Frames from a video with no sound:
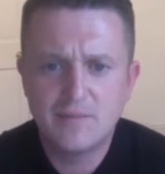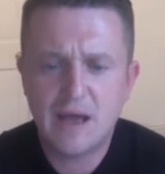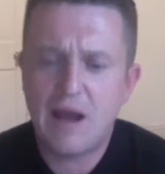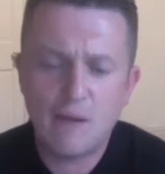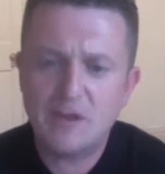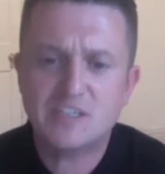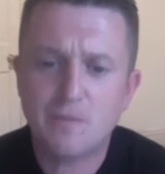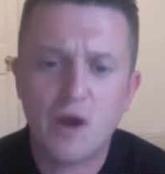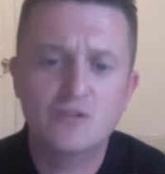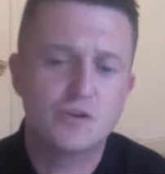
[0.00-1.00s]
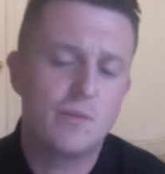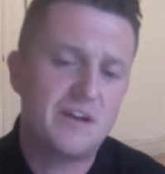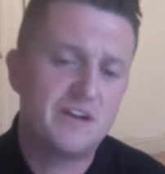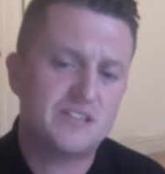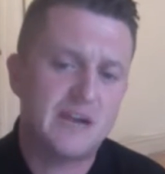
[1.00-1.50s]
And we're supposed to, and
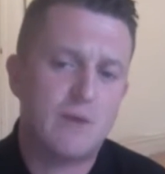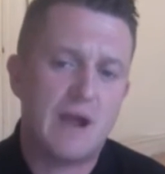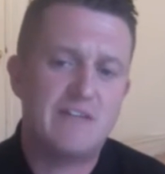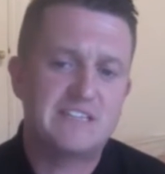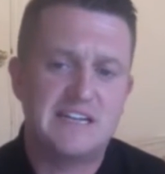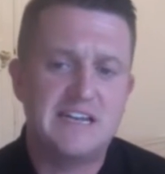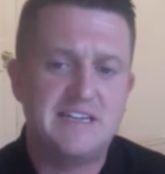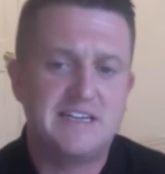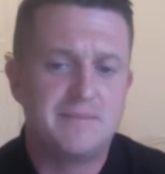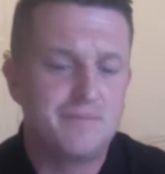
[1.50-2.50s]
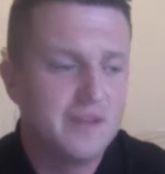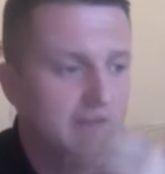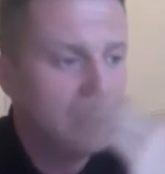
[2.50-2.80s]
when you say, where is it leading?